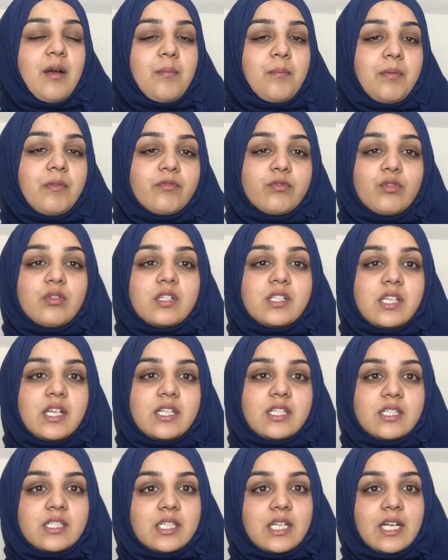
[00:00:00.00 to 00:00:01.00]
before a
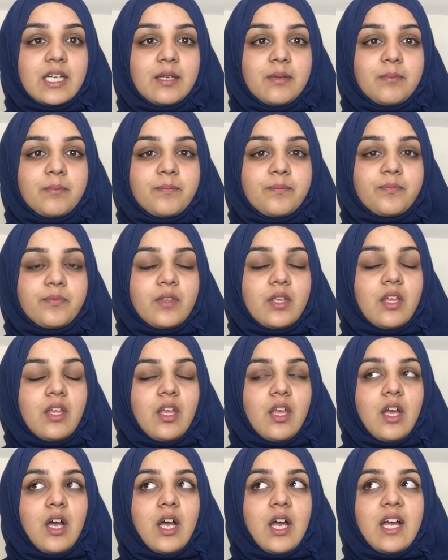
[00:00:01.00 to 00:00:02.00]
certain time.
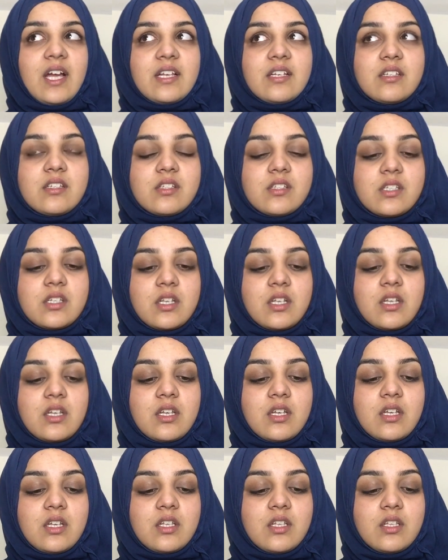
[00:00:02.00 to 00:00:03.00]
And
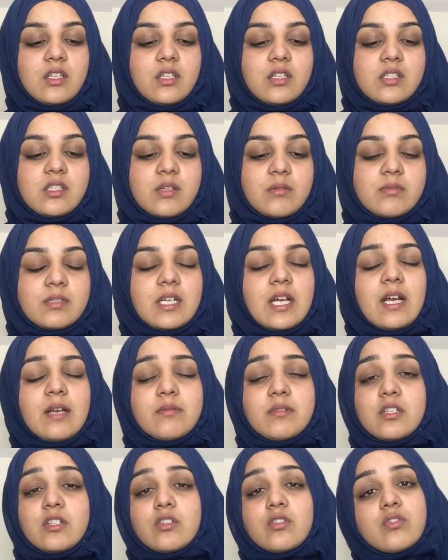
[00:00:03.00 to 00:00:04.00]

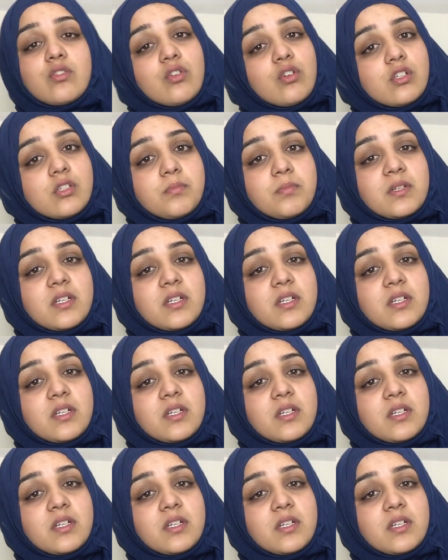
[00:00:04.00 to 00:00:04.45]
sometimes it's good